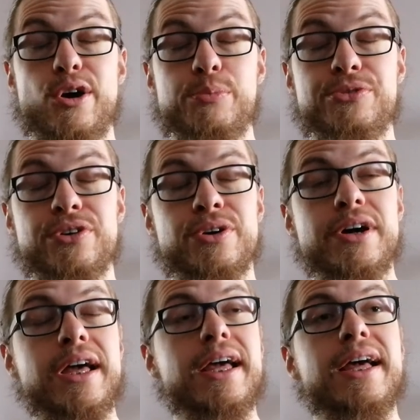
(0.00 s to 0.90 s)
hope
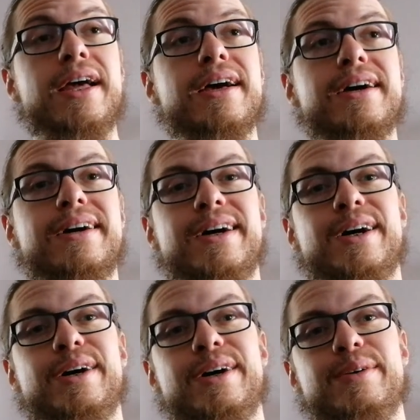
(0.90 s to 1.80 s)
so,
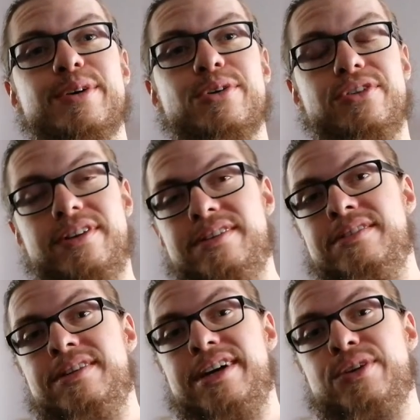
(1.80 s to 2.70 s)
because
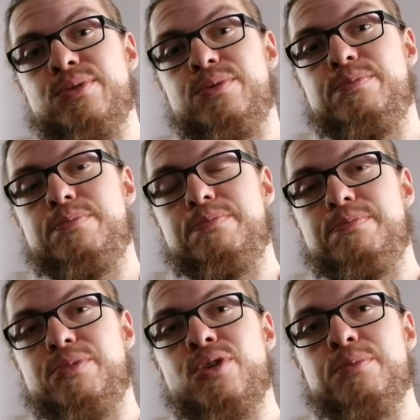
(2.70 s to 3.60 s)
then I could
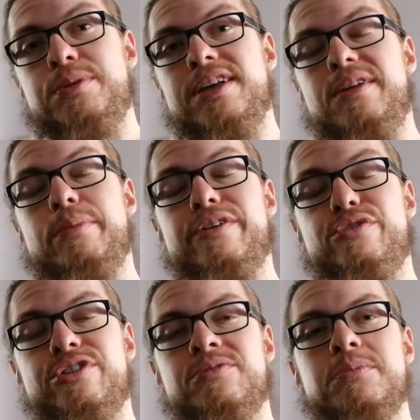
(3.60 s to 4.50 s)
compete in my
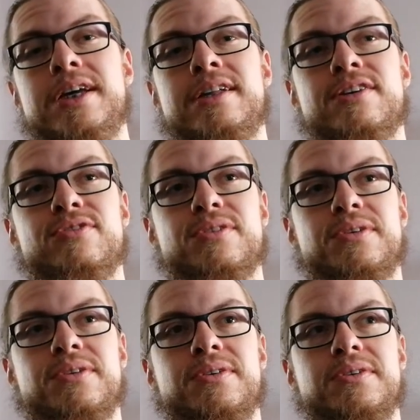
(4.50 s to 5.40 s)
first meet.
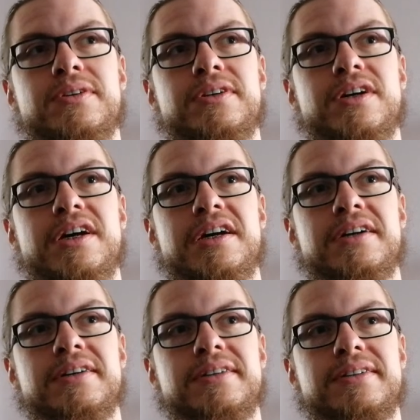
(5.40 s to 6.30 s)
So
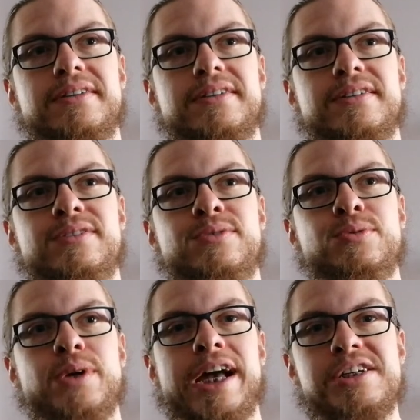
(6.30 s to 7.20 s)

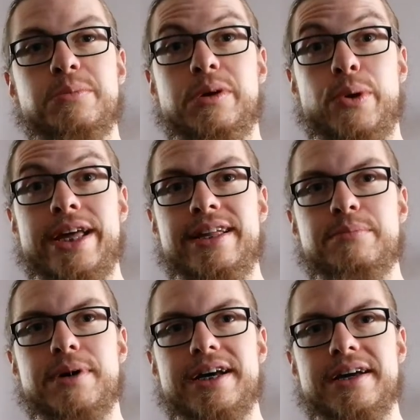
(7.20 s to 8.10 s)
to actually be ready
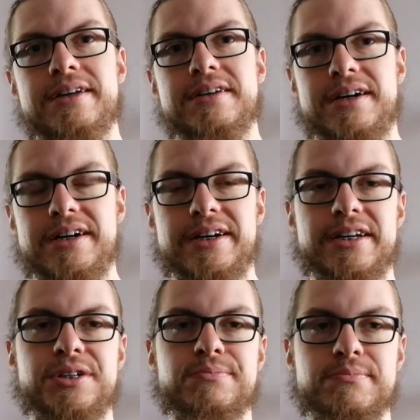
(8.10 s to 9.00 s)
by then,
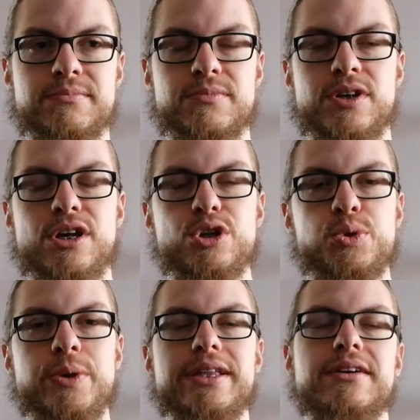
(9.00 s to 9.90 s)
I
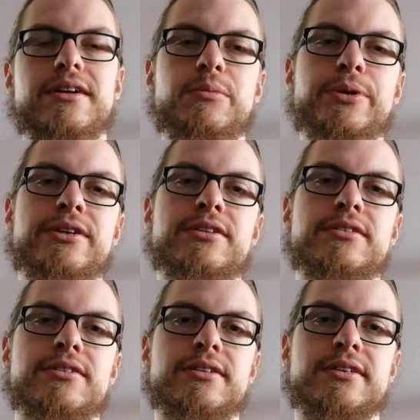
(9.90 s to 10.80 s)
tweaked a little bit
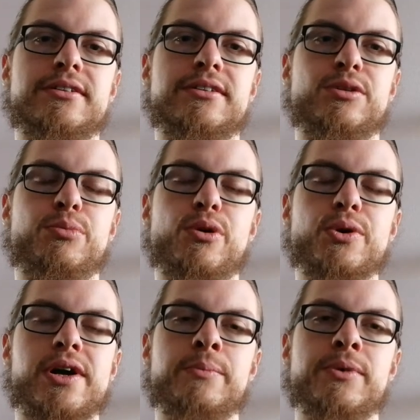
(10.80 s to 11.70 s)
the
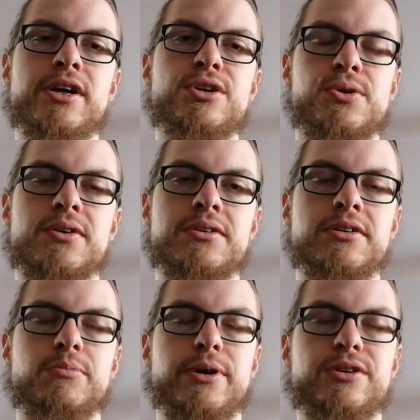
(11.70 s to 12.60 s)
program,
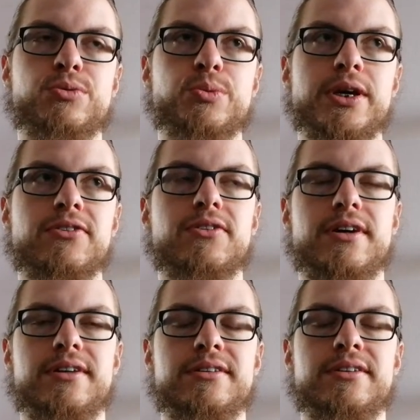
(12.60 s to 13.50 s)
shortened it by 2 weeks,
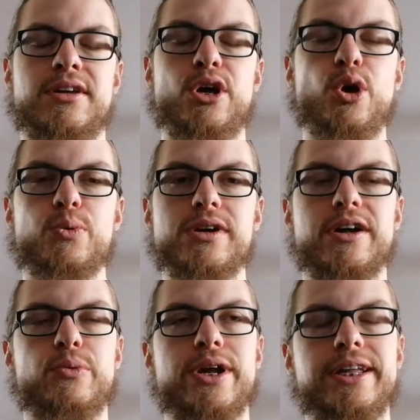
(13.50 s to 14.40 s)
and we'll
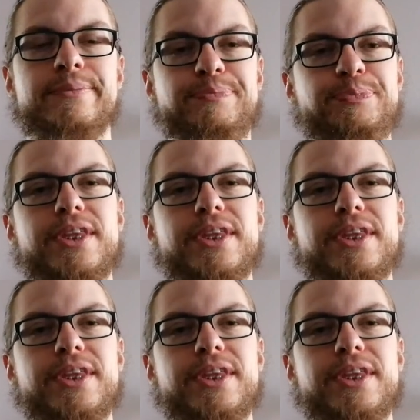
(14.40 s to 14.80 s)
get ready.